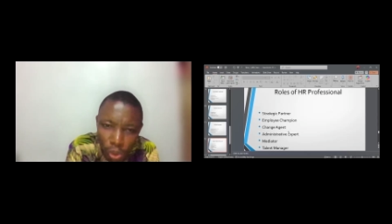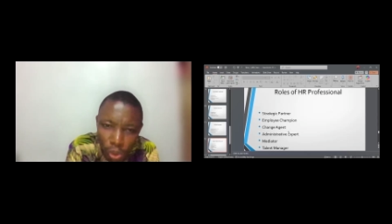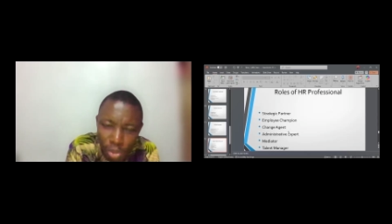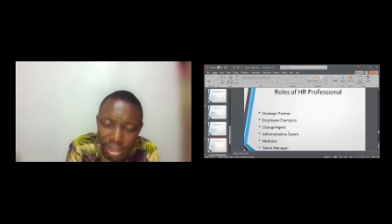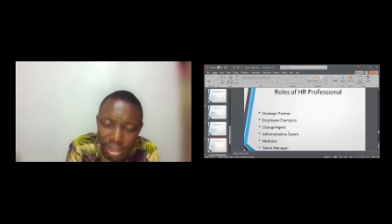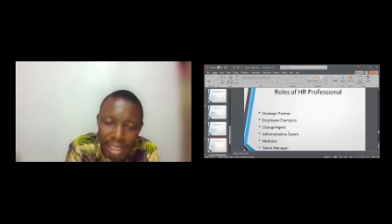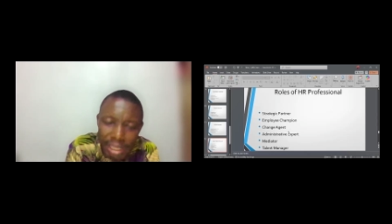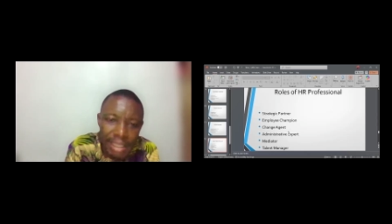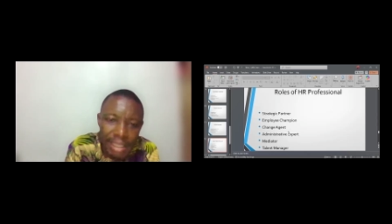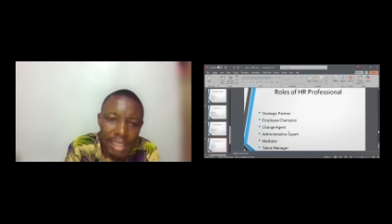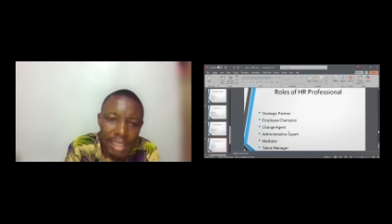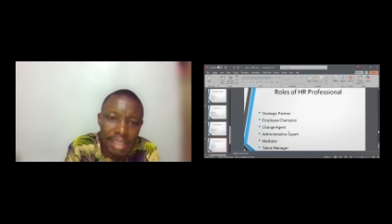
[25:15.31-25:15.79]

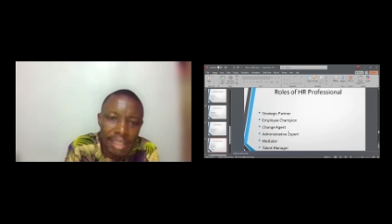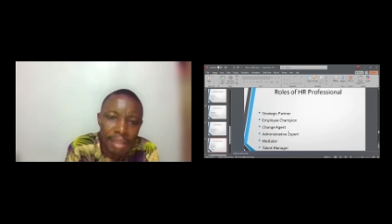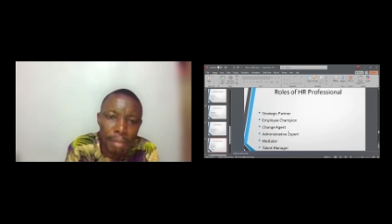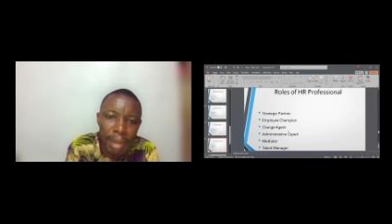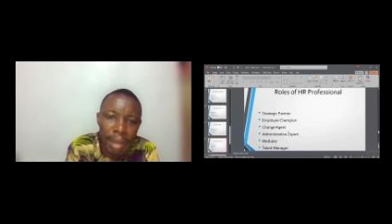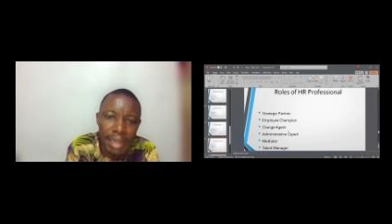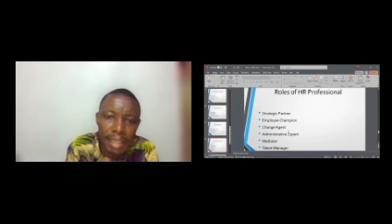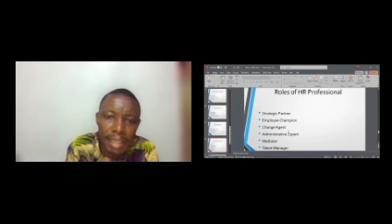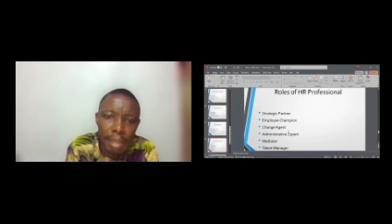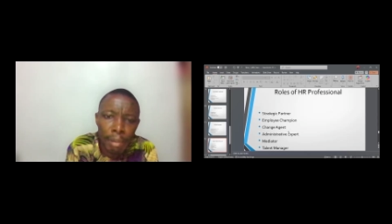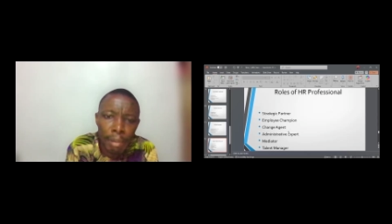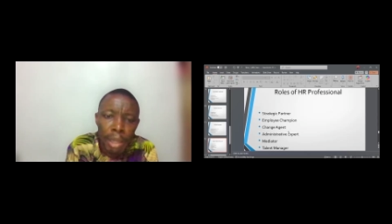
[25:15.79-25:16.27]
constantly
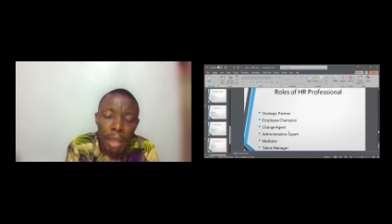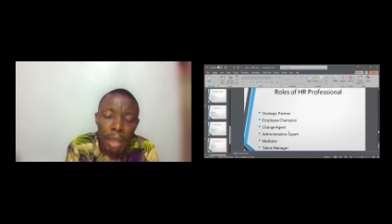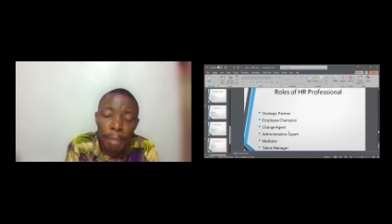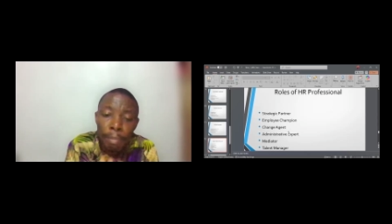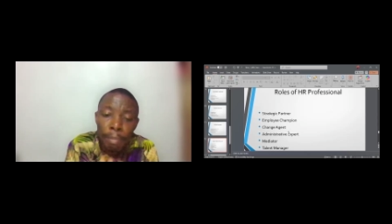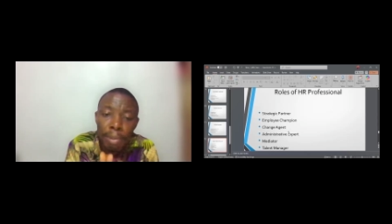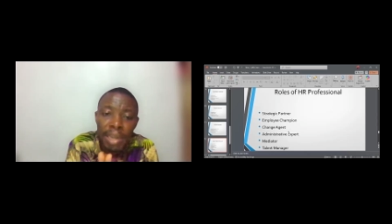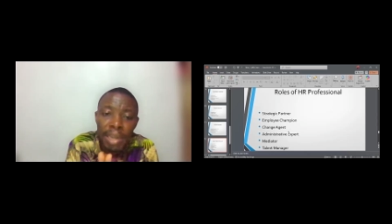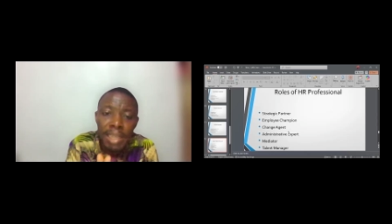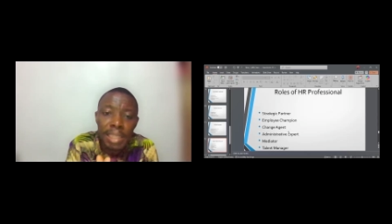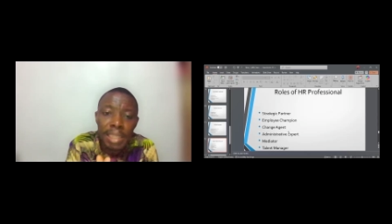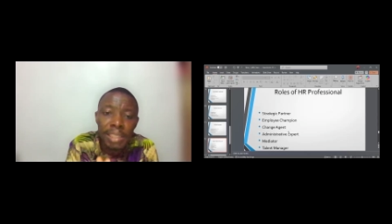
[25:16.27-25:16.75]
remind them,
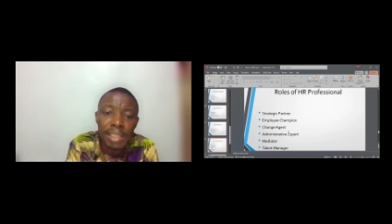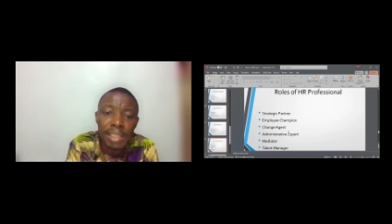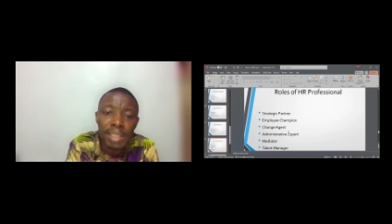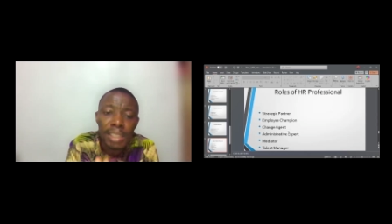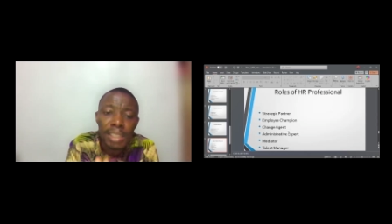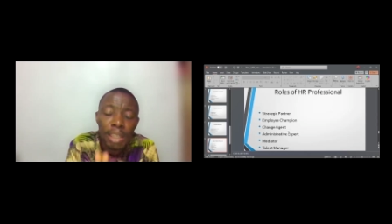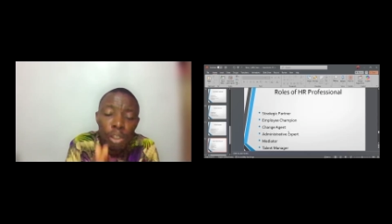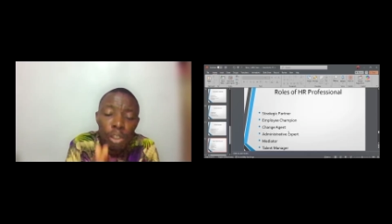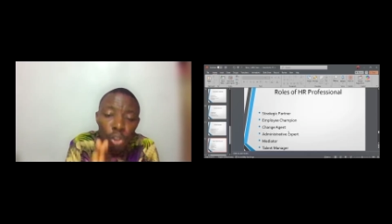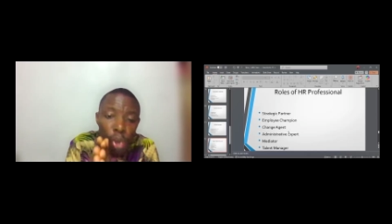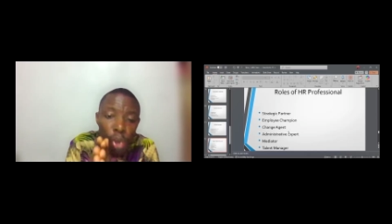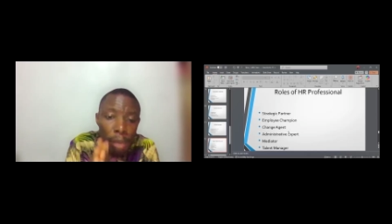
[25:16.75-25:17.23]

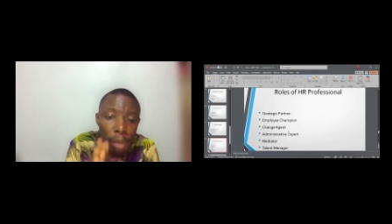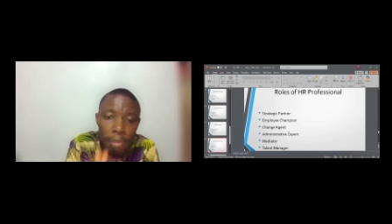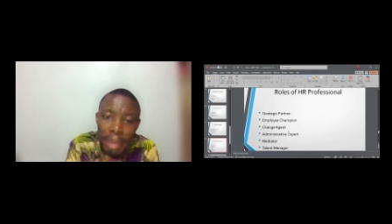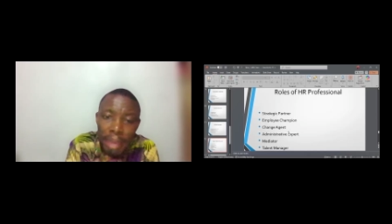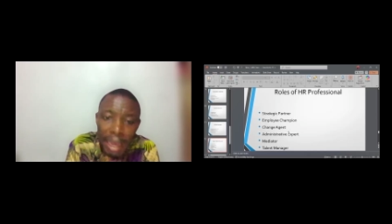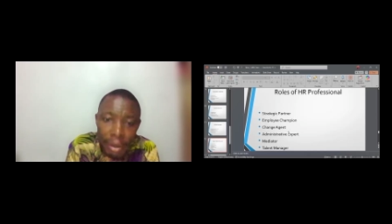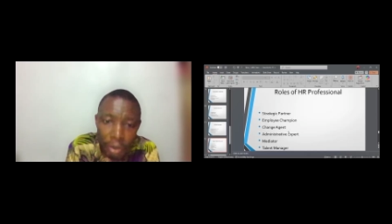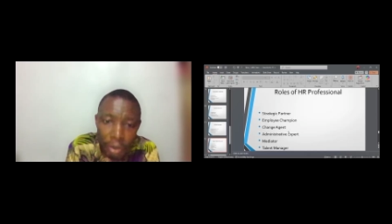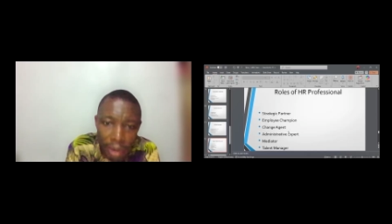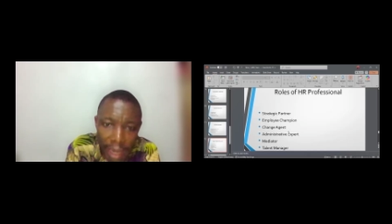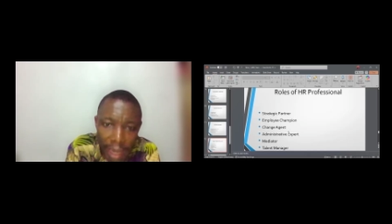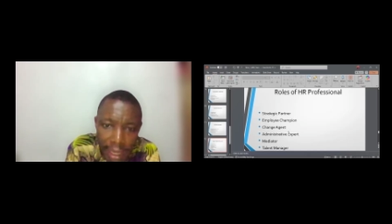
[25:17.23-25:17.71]
please don't be
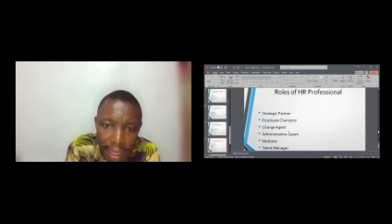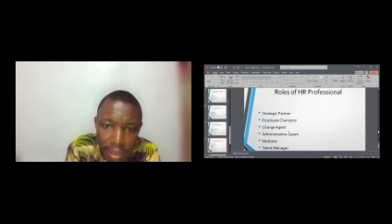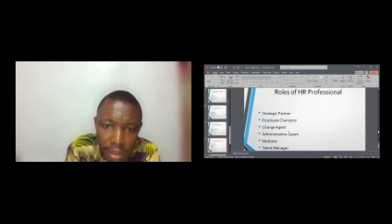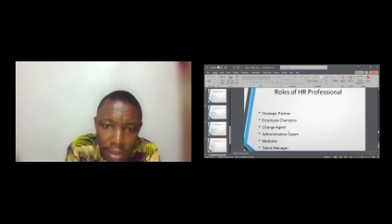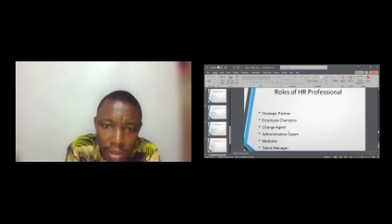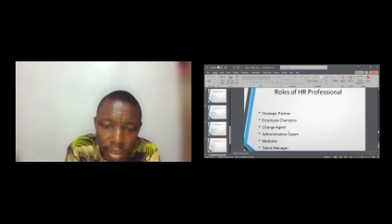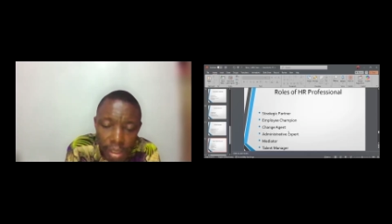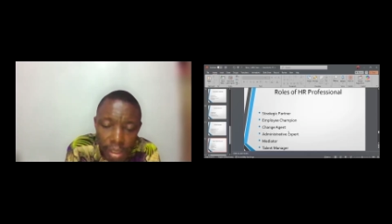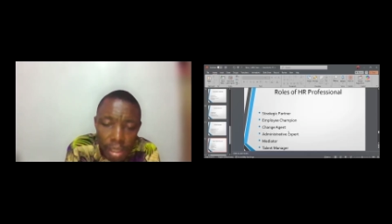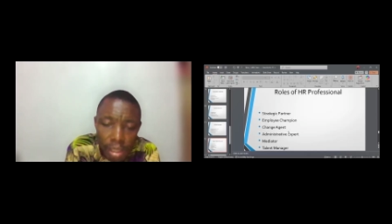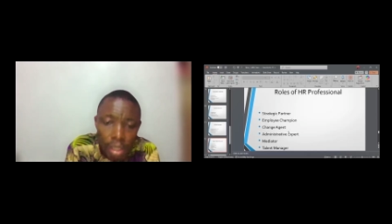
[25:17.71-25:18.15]
arrogant.